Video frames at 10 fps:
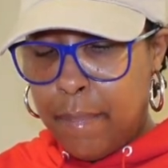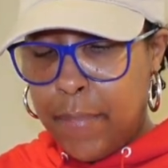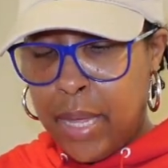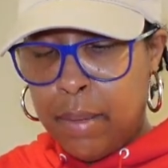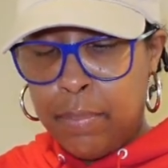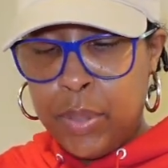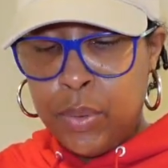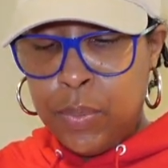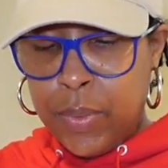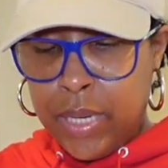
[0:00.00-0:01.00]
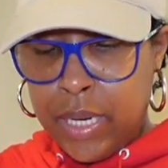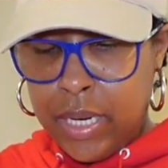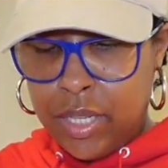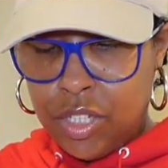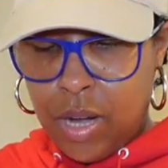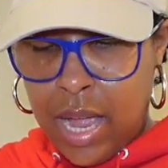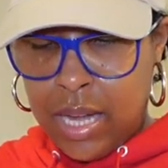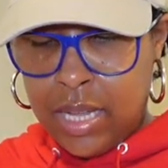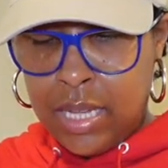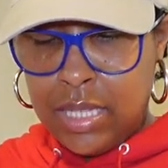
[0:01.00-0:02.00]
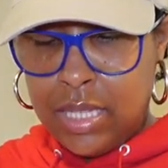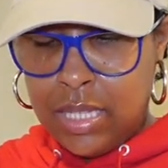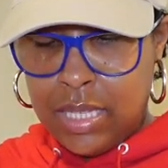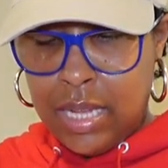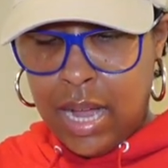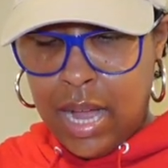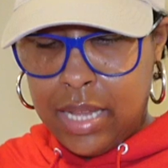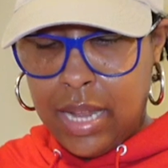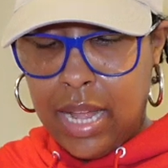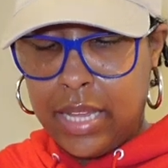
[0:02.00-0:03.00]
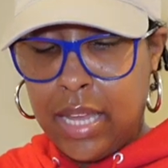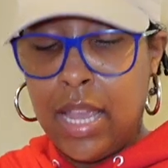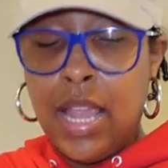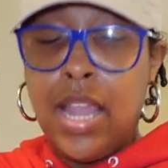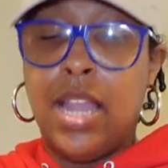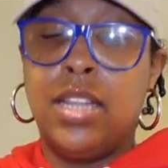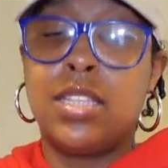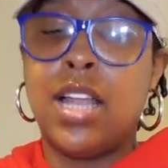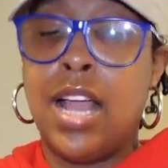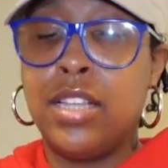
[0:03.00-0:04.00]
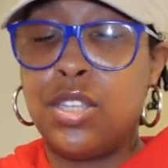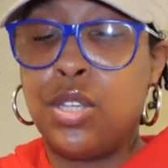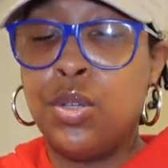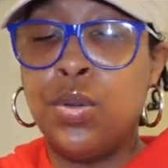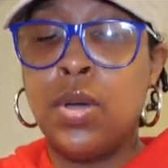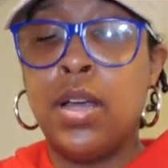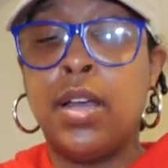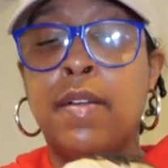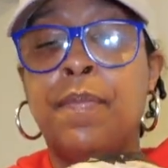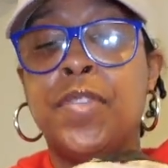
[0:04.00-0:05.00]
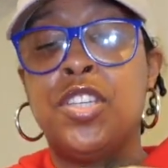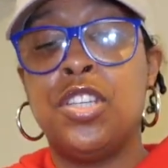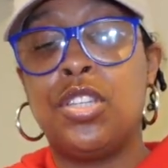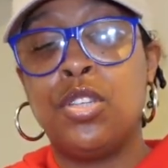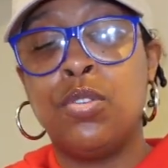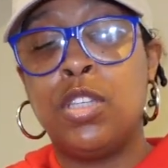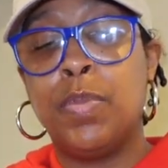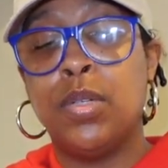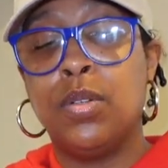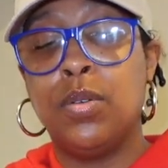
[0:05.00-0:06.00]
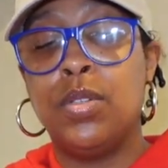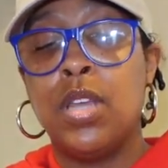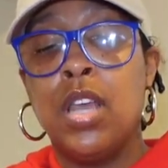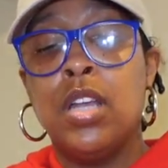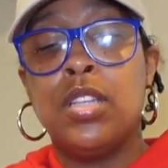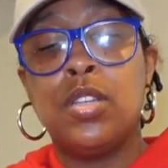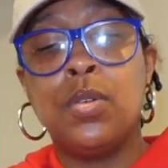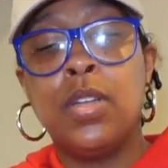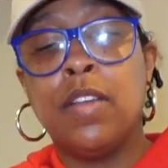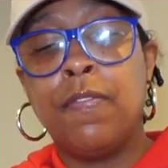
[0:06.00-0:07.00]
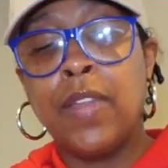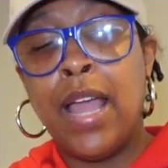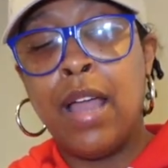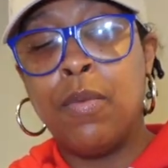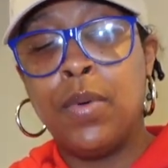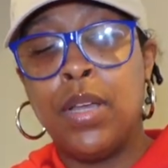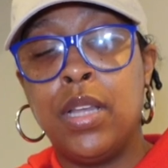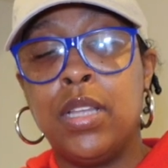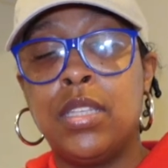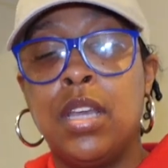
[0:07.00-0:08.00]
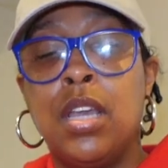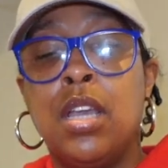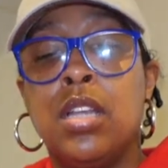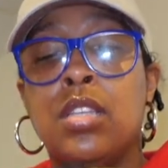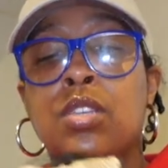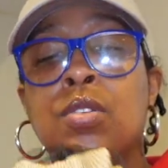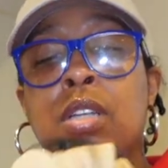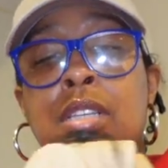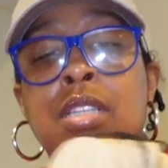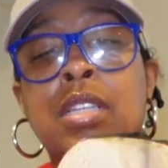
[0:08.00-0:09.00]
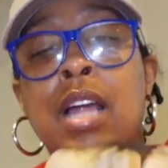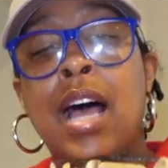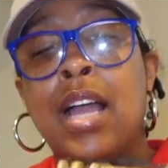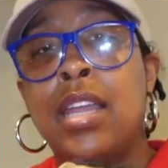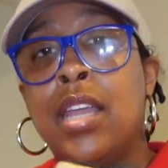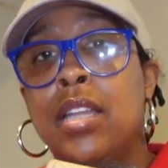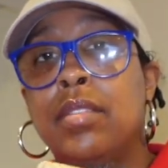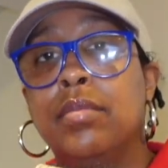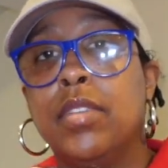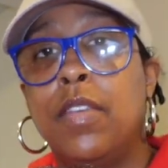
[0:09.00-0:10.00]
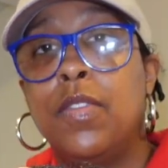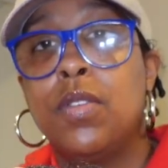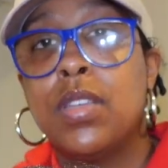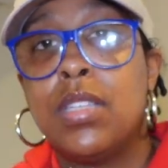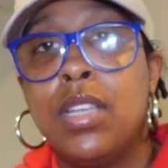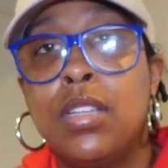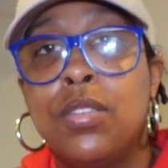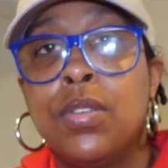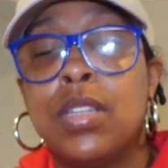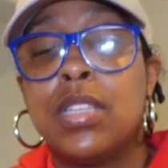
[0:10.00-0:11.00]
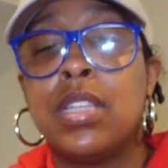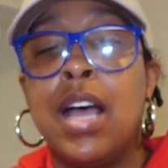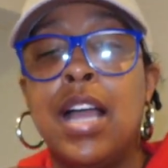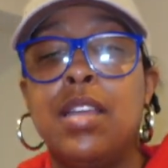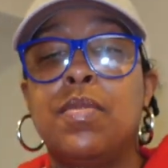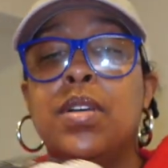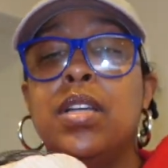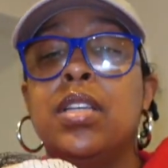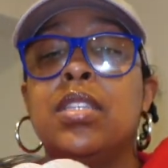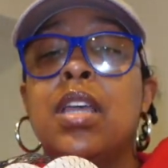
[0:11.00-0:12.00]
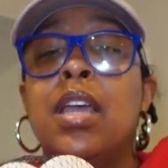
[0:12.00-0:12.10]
bamboo one and try this and see how I like it. And it's like two um just two spoons, two of the flat ones, two of the slotted, if you can see, two of the slotted ones,